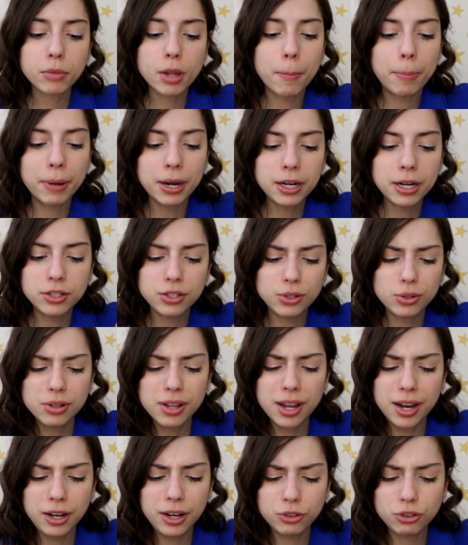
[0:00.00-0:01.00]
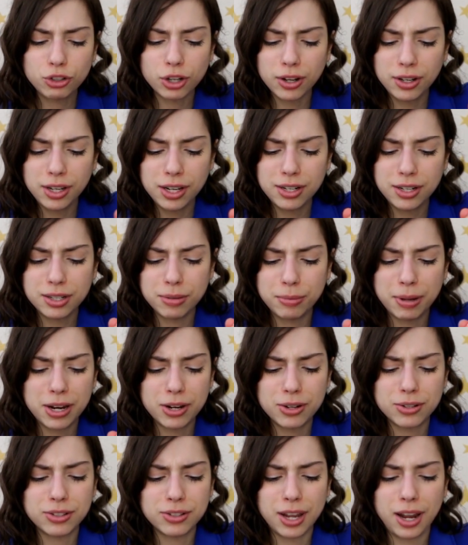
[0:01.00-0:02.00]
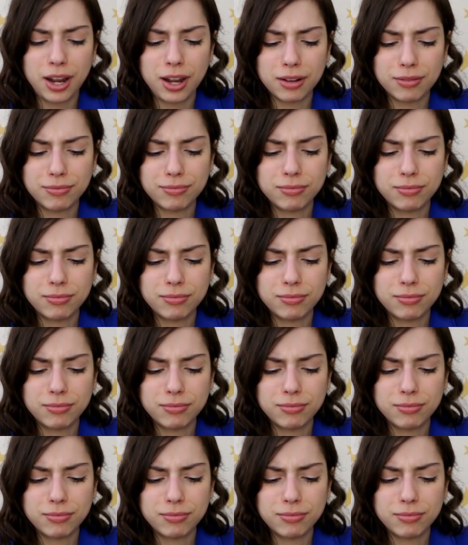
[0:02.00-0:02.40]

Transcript: But I do like chunky tomatoes, like